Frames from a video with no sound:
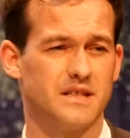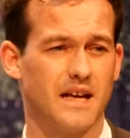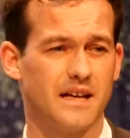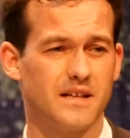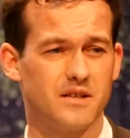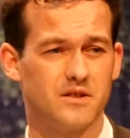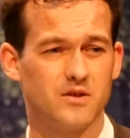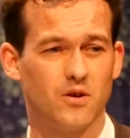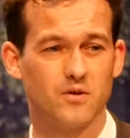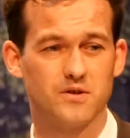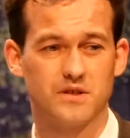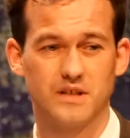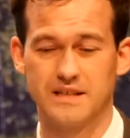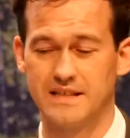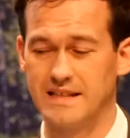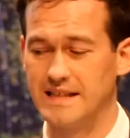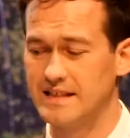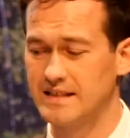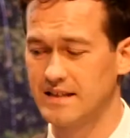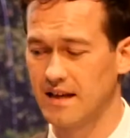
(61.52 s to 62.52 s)
cytotoxic
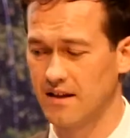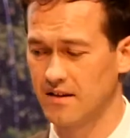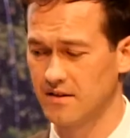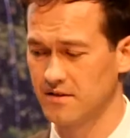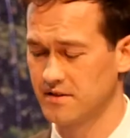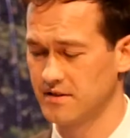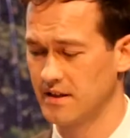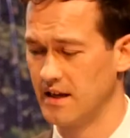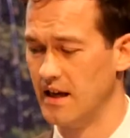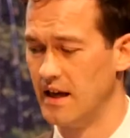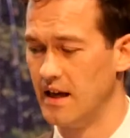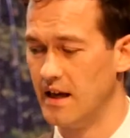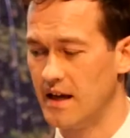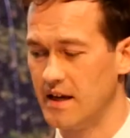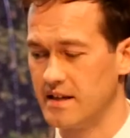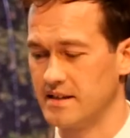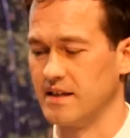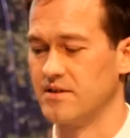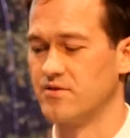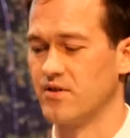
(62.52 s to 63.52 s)
T cells,
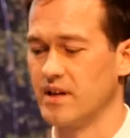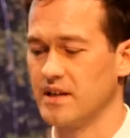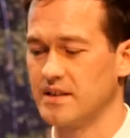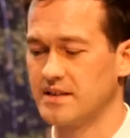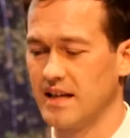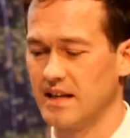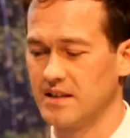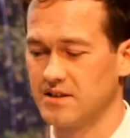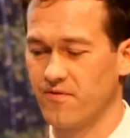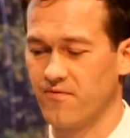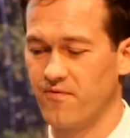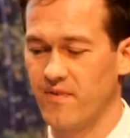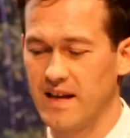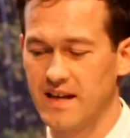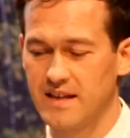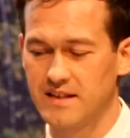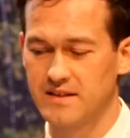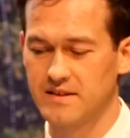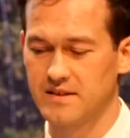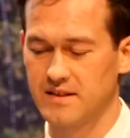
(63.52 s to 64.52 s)
dendritic cells
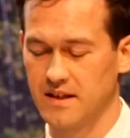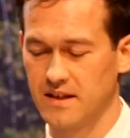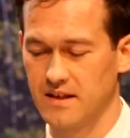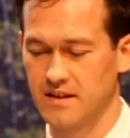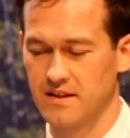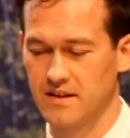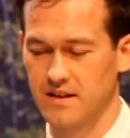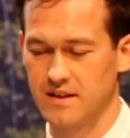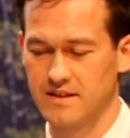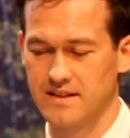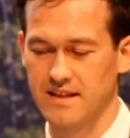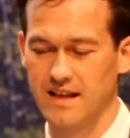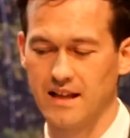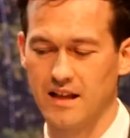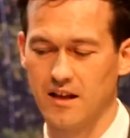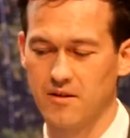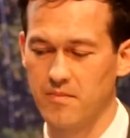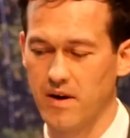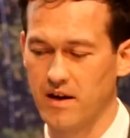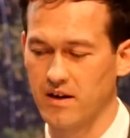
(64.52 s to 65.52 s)
face in the
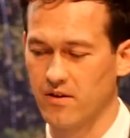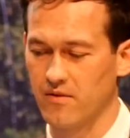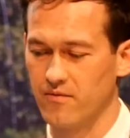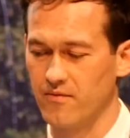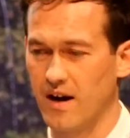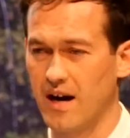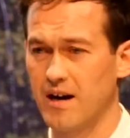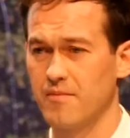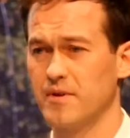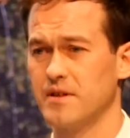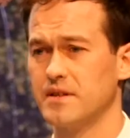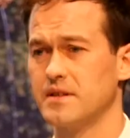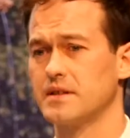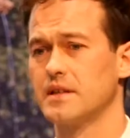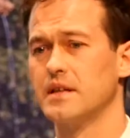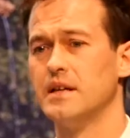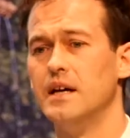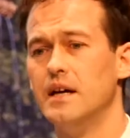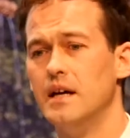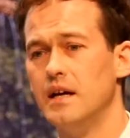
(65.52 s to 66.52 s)
CLL
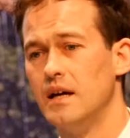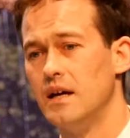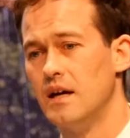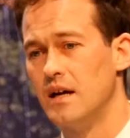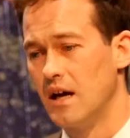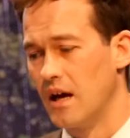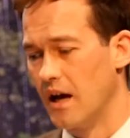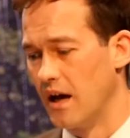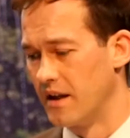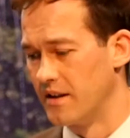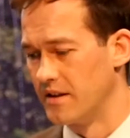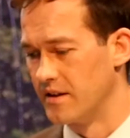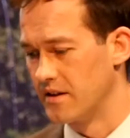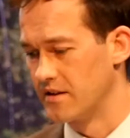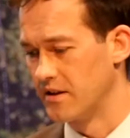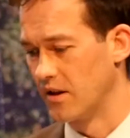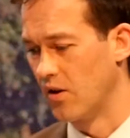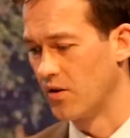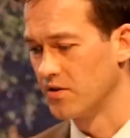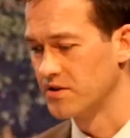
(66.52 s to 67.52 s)
microenvironment. And
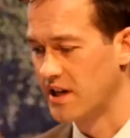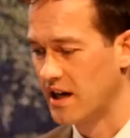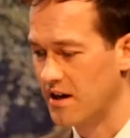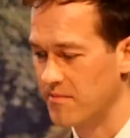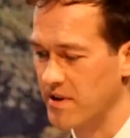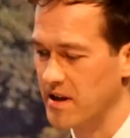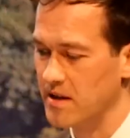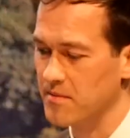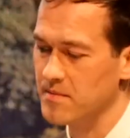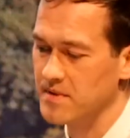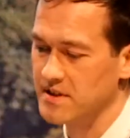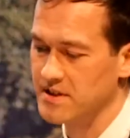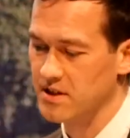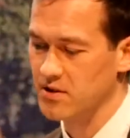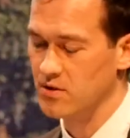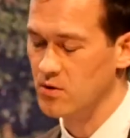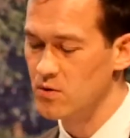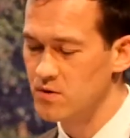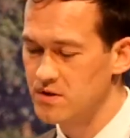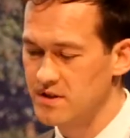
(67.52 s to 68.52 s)
the long-term aim is
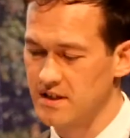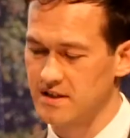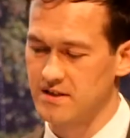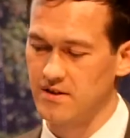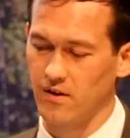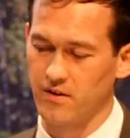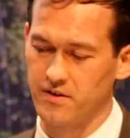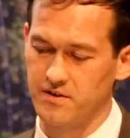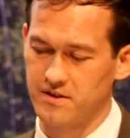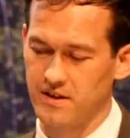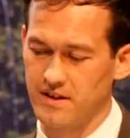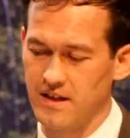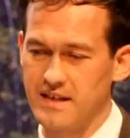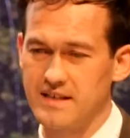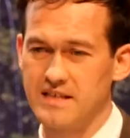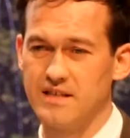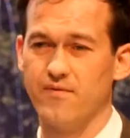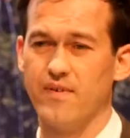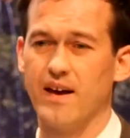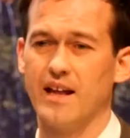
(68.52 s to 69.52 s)
to use this knowledge to
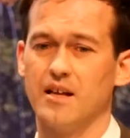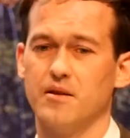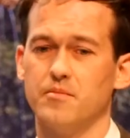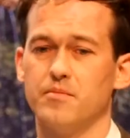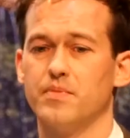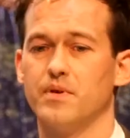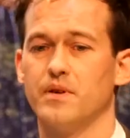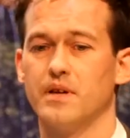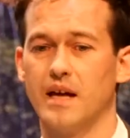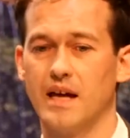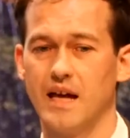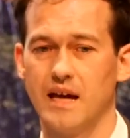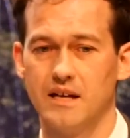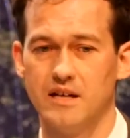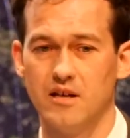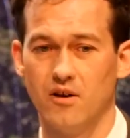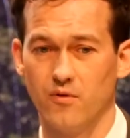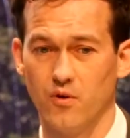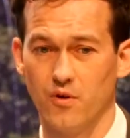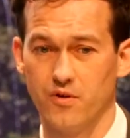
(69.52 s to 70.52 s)
then develop
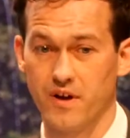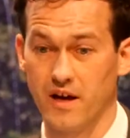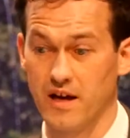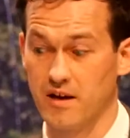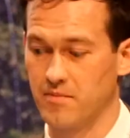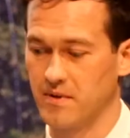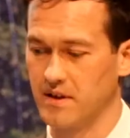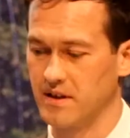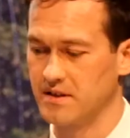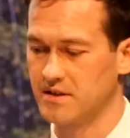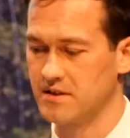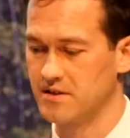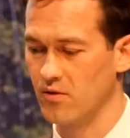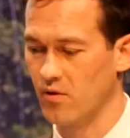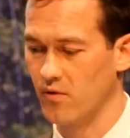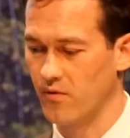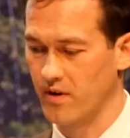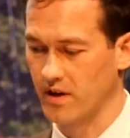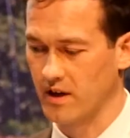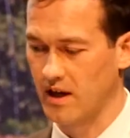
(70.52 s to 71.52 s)
novel therapies
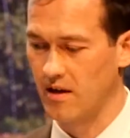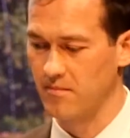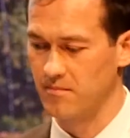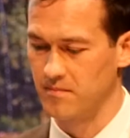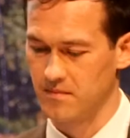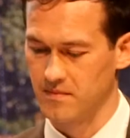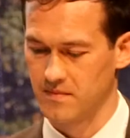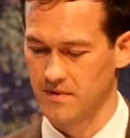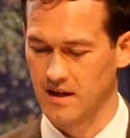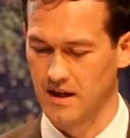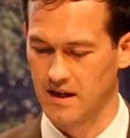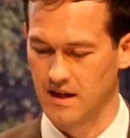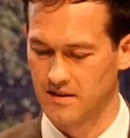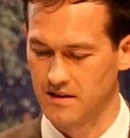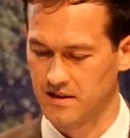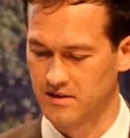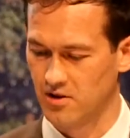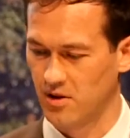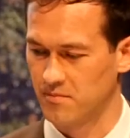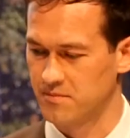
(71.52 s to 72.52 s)
to overcome
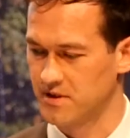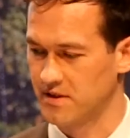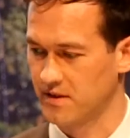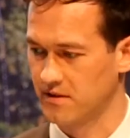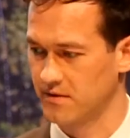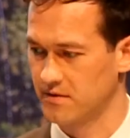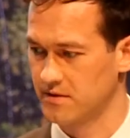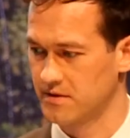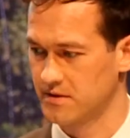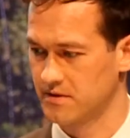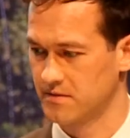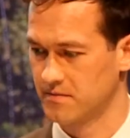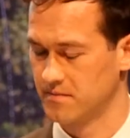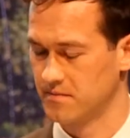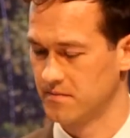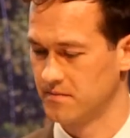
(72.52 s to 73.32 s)
these obstacles.